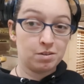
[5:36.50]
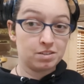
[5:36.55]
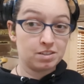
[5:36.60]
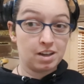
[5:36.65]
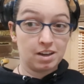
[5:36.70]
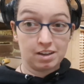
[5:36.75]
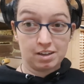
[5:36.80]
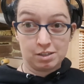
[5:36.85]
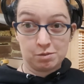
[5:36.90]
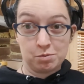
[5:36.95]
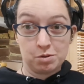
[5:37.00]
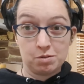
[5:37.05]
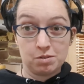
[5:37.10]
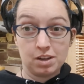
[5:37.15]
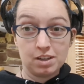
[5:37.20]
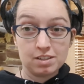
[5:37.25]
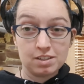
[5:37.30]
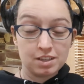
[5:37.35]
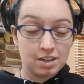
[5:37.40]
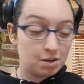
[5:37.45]
it's not gonna spew
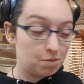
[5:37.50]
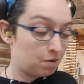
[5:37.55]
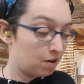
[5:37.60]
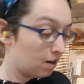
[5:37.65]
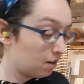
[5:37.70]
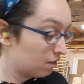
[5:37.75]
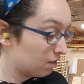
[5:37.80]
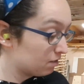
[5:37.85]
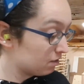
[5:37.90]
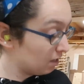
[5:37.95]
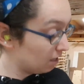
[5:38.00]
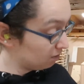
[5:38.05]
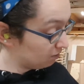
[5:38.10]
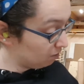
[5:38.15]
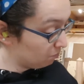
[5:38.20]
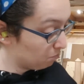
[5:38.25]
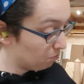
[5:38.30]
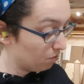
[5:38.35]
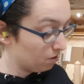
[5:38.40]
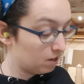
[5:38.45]
dust anywhere, there's
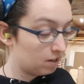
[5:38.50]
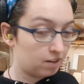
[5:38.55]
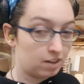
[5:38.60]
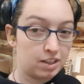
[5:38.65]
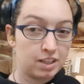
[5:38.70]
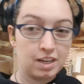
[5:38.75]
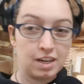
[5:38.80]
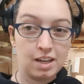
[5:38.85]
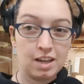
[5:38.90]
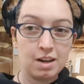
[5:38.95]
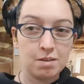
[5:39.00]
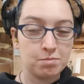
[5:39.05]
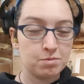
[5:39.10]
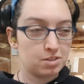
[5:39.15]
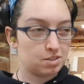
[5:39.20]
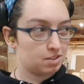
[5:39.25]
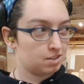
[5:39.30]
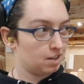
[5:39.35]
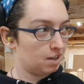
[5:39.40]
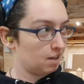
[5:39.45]
actually a point of cleaning it up,
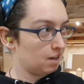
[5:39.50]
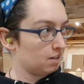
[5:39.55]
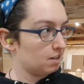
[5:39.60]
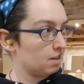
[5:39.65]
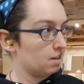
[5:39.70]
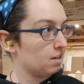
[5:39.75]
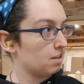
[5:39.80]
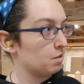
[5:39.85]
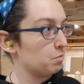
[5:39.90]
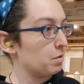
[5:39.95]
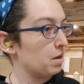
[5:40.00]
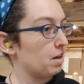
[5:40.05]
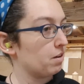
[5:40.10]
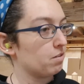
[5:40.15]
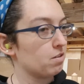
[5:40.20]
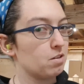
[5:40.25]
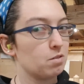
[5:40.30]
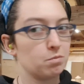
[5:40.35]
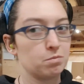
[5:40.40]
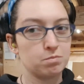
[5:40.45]
just like I did in the back
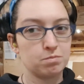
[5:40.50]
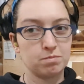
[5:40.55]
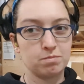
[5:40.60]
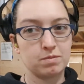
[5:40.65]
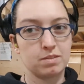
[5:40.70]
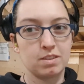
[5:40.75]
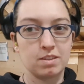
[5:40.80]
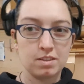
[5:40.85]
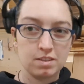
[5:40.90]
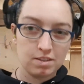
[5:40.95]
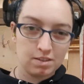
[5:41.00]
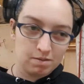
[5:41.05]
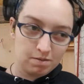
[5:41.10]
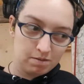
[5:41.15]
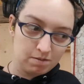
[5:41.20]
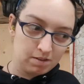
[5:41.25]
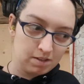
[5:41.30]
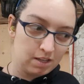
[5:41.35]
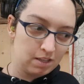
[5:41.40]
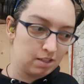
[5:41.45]
room.
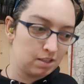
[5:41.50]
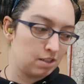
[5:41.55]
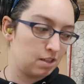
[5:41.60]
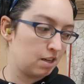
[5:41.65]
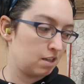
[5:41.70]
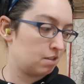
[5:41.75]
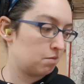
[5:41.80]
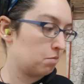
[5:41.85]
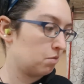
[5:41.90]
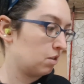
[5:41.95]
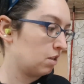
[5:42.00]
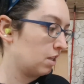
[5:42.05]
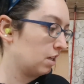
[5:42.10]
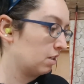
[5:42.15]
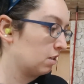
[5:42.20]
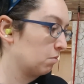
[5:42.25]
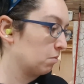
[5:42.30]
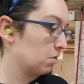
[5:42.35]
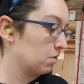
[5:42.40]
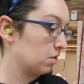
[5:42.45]
Since the dust
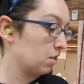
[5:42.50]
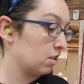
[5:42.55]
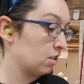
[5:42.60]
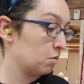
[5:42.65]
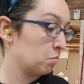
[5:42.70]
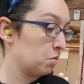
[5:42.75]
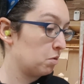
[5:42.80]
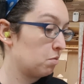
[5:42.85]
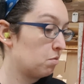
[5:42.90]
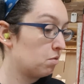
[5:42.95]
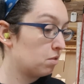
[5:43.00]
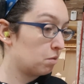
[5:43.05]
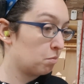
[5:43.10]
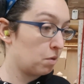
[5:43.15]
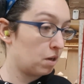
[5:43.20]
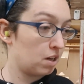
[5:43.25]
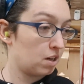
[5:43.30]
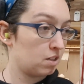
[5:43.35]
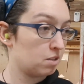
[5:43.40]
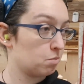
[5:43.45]
collector wasn't gonna spew, then I
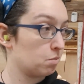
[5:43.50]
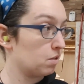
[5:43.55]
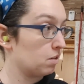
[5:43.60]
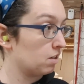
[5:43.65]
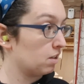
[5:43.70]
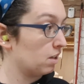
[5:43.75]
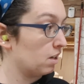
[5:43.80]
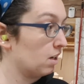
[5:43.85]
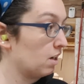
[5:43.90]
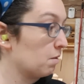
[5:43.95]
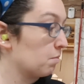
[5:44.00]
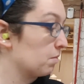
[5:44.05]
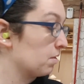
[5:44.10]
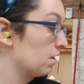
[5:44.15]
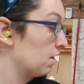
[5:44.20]
might as well clean it up.